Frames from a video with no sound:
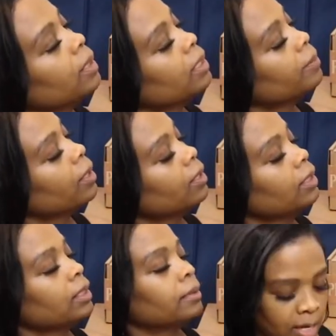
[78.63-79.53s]
the
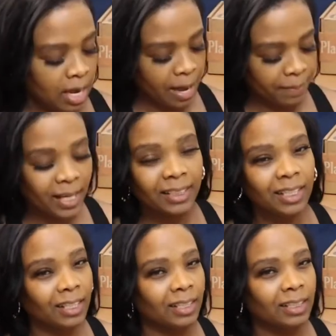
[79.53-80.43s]
smallest. I'm
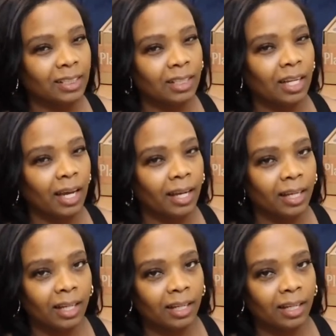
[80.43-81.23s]
guessing this is like